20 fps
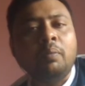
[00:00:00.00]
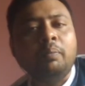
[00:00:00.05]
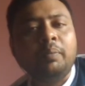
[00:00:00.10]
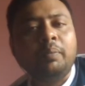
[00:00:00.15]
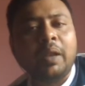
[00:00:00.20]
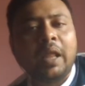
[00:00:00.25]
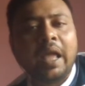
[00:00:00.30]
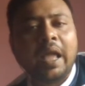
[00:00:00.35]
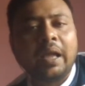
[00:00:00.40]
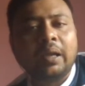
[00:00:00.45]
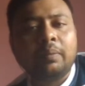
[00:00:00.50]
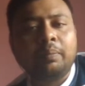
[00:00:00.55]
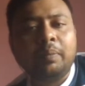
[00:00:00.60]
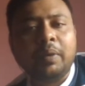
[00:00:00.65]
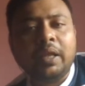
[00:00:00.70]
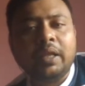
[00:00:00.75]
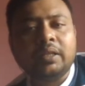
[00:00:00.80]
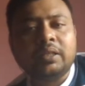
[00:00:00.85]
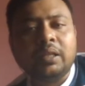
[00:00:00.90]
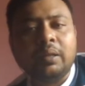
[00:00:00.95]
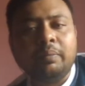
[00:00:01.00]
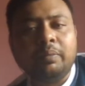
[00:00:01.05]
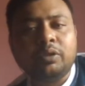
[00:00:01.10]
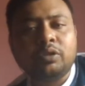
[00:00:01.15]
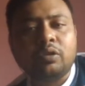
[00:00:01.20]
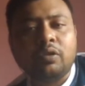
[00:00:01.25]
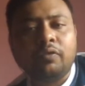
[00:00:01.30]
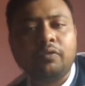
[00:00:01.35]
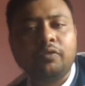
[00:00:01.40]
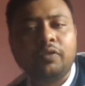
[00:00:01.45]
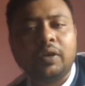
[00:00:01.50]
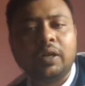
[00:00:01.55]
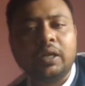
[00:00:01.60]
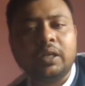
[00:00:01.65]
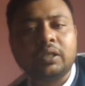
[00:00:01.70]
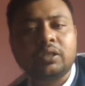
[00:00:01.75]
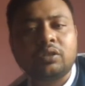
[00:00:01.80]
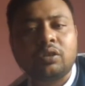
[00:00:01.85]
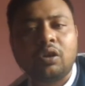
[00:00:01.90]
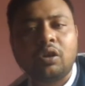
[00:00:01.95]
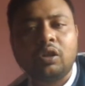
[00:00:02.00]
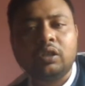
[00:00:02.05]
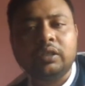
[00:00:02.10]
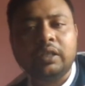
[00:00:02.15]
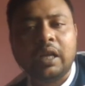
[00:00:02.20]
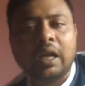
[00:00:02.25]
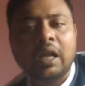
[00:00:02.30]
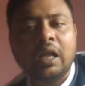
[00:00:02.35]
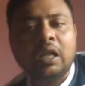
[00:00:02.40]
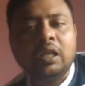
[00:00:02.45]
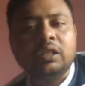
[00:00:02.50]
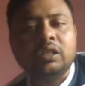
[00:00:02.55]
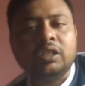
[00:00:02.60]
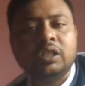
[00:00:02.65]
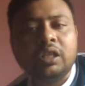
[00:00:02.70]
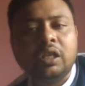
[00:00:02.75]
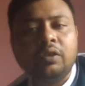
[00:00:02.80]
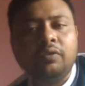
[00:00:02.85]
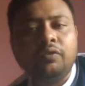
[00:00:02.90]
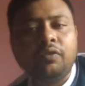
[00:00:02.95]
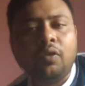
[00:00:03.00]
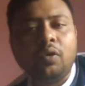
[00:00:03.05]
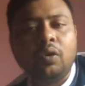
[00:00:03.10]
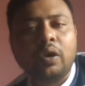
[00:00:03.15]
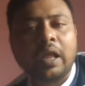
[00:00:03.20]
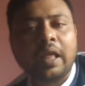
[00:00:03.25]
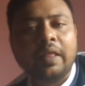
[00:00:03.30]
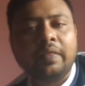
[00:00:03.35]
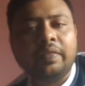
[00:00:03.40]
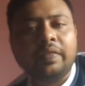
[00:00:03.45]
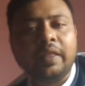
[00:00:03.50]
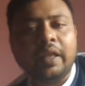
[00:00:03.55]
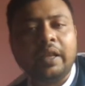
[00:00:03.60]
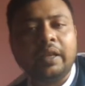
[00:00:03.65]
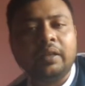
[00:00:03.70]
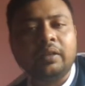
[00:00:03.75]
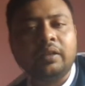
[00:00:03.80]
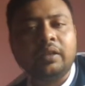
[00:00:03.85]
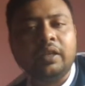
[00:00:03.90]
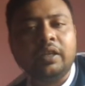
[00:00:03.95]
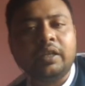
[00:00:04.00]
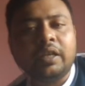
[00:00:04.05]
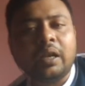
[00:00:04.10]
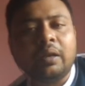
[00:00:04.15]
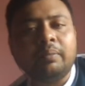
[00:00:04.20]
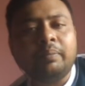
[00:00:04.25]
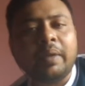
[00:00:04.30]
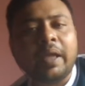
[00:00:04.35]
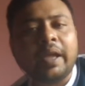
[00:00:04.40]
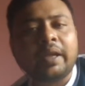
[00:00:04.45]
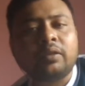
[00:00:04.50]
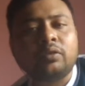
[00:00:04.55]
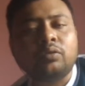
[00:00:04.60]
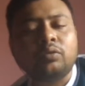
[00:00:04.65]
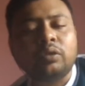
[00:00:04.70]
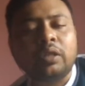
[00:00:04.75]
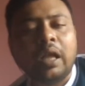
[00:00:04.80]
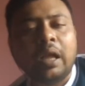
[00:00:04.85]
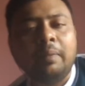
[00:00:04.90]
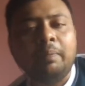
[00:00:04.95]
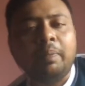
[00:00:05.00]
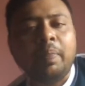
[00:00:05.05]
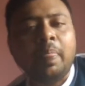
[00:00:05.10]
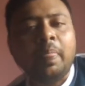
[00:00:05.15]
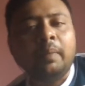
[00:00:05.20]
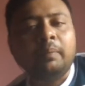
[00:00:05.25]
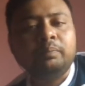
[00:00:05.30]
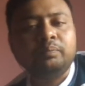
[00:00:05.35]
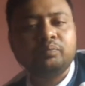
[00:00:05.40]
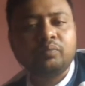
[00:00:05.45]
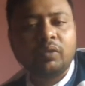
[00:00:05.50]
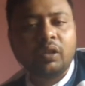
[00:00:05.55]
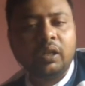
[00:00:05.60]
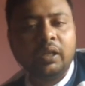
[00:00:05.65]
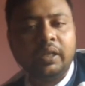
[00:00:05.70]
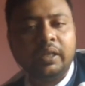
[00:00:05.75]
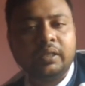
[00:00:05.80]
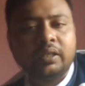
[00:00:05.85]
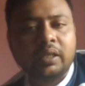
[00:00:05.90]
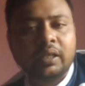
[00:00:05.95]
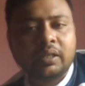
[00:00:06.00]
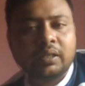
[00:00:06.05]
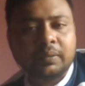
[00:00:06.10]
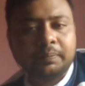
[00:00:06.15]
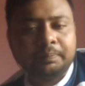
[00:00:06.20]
Black plays the bishop first on the g4 and then return back to the e6.